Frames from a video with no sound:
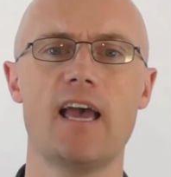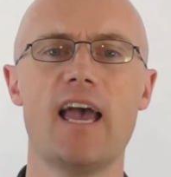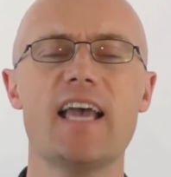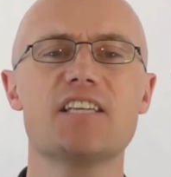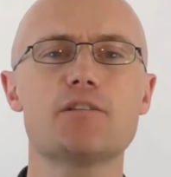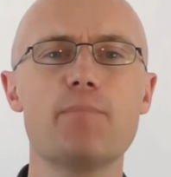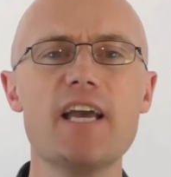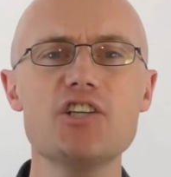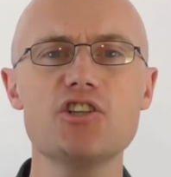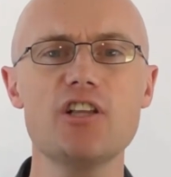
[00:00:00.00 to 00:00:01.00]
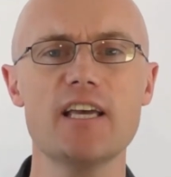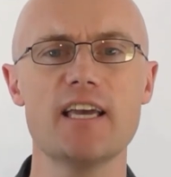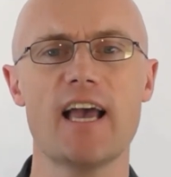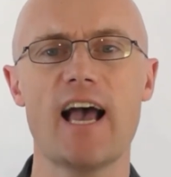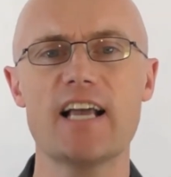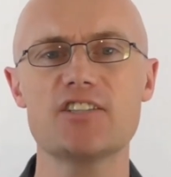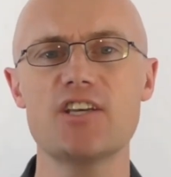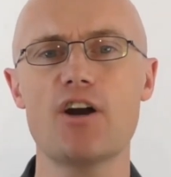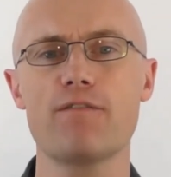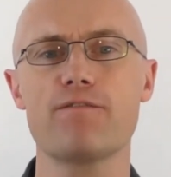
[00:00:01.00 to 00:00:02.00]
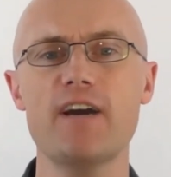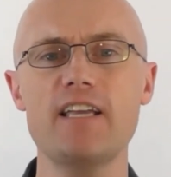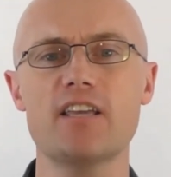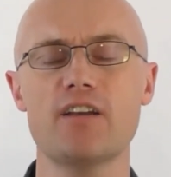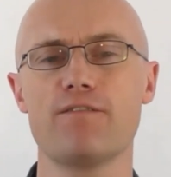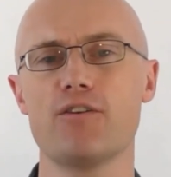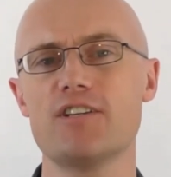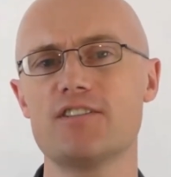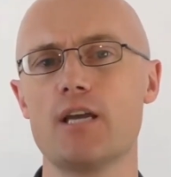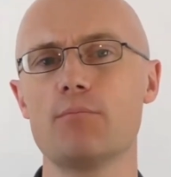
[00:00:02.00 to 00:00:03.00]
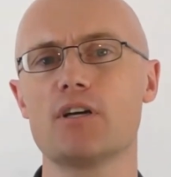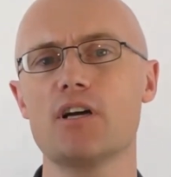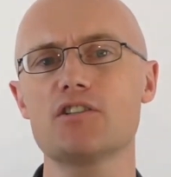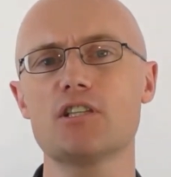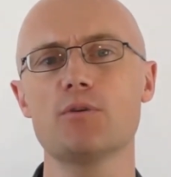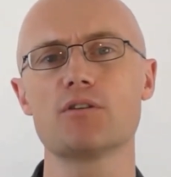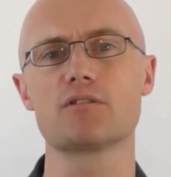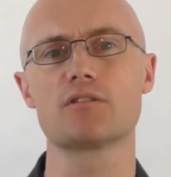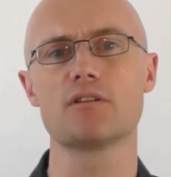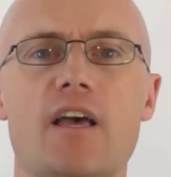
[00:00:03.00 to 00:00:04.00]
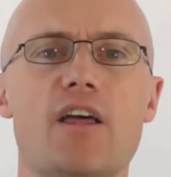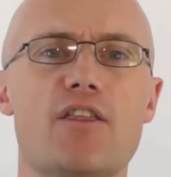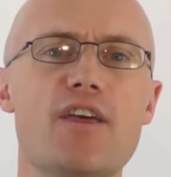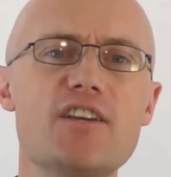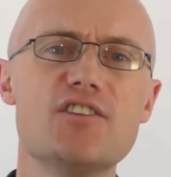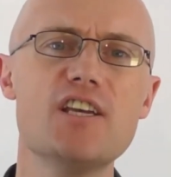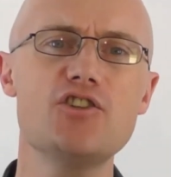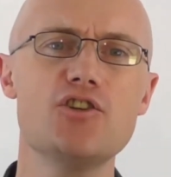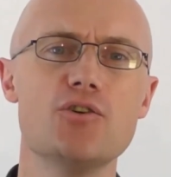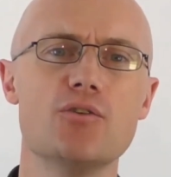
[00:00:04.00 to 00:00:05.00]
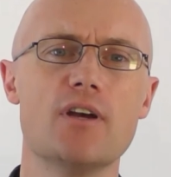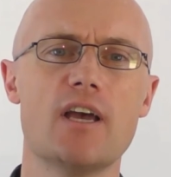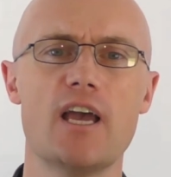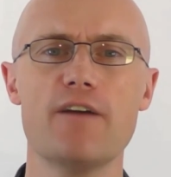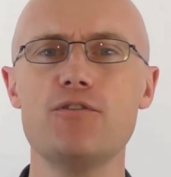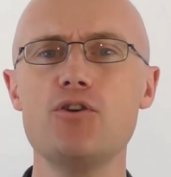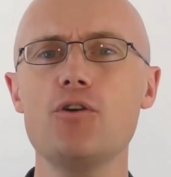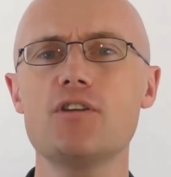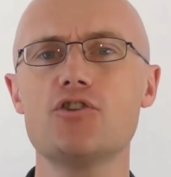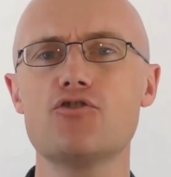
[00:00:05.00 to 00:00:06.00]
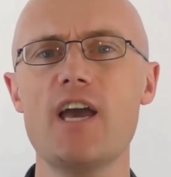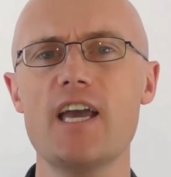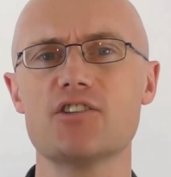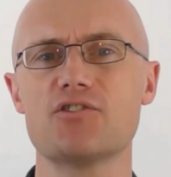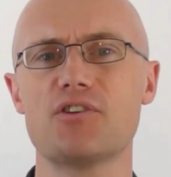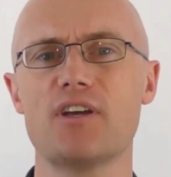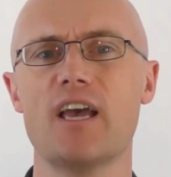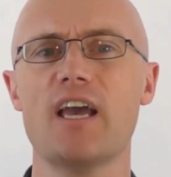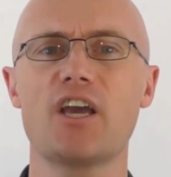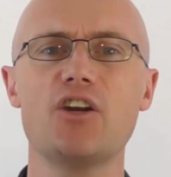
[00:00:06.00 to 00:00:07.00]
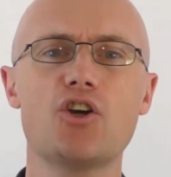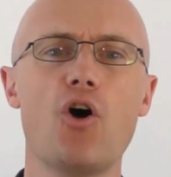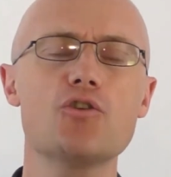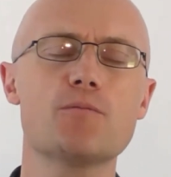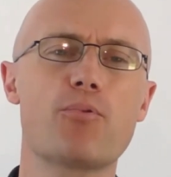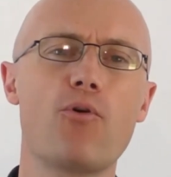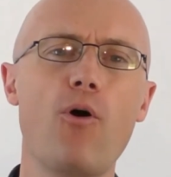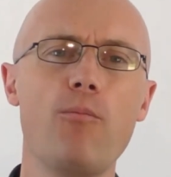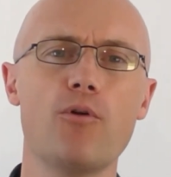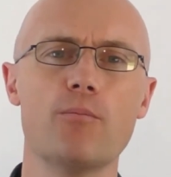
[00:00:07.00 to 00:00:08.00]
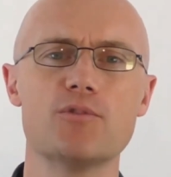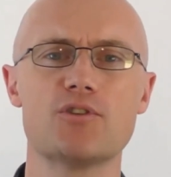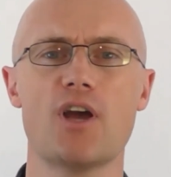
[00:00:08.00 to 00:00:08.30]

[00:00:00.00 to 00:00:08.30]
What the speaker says: especially as they are fighting for the same customers. This issue, if not addressed, can cause problems